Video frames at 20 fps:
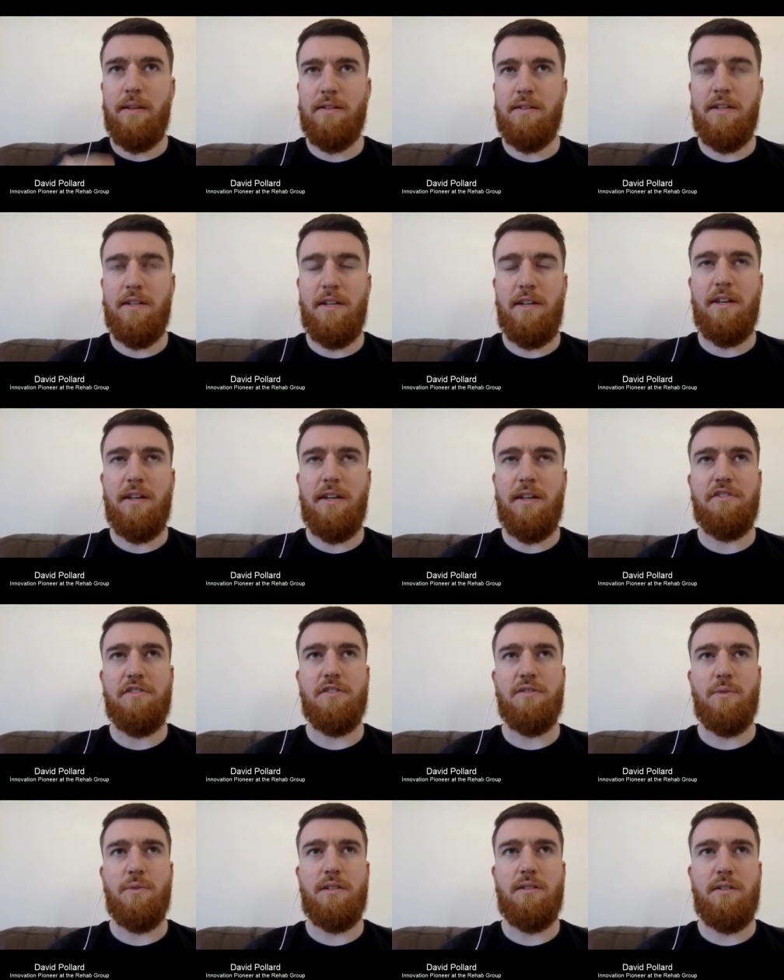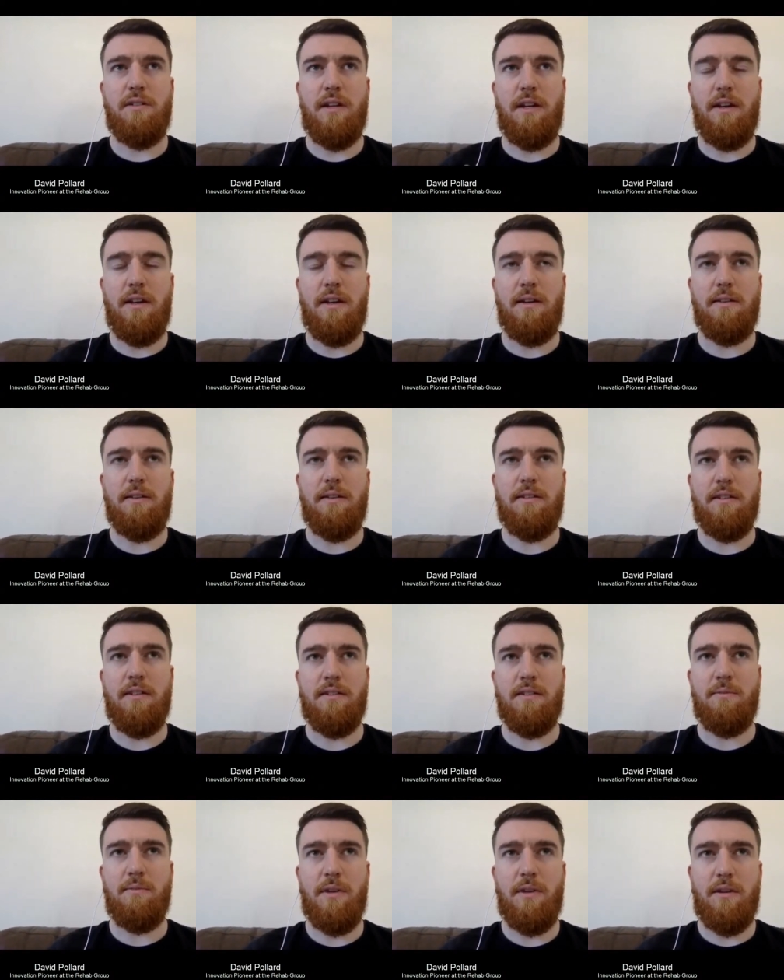teenagers with uh,
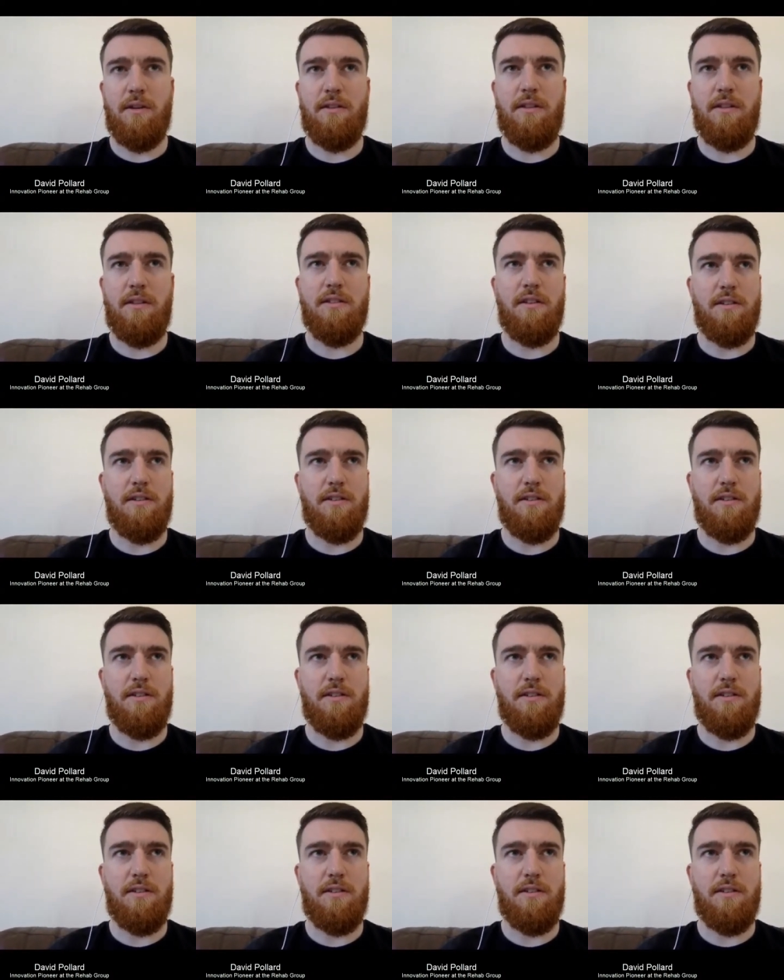disabilities,